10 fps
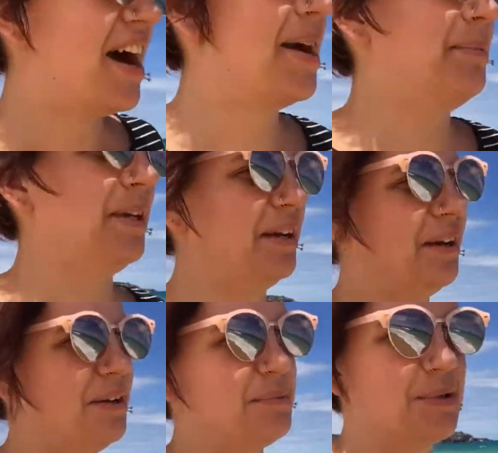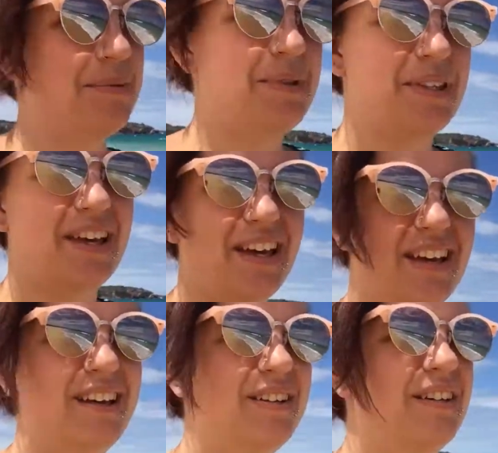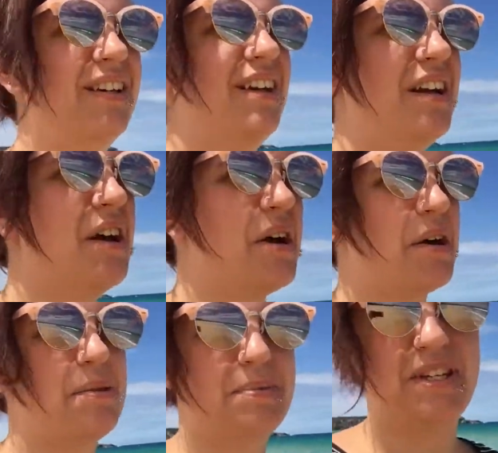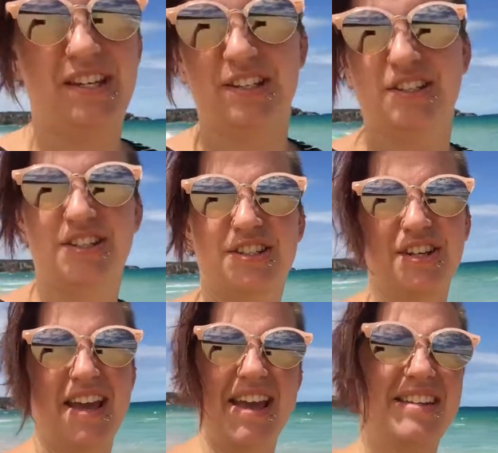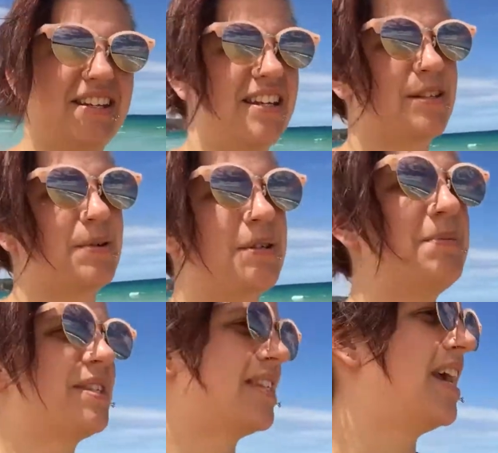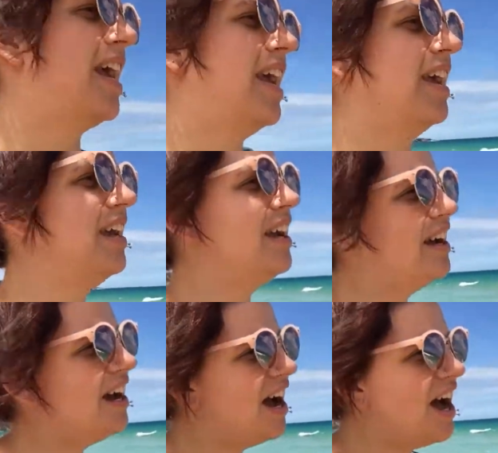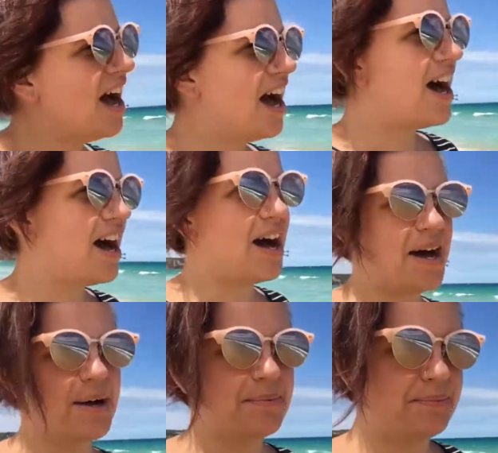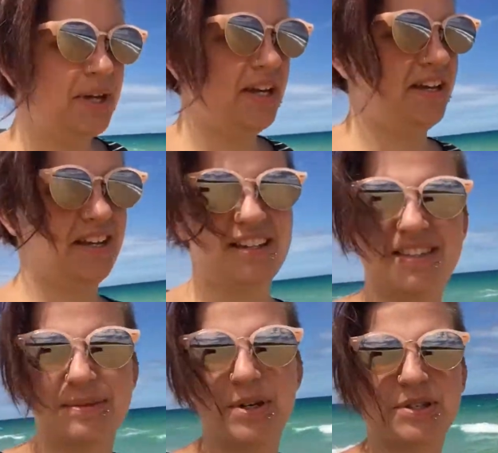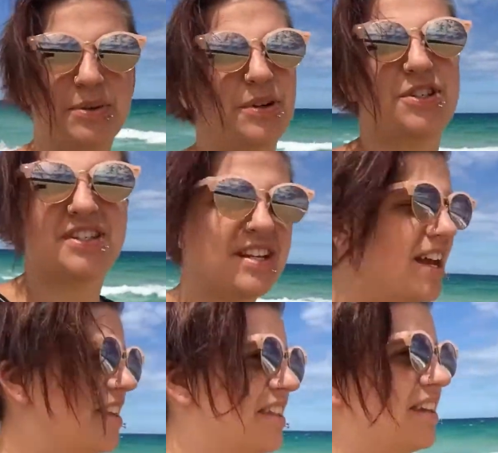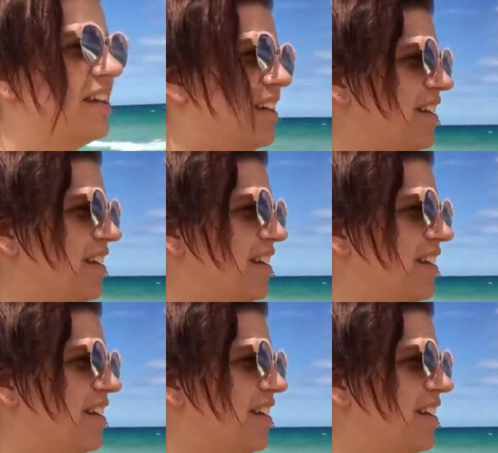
I'm here in Marimbula on the beach. Today's Christmas Day. It's the most gorgeous day I think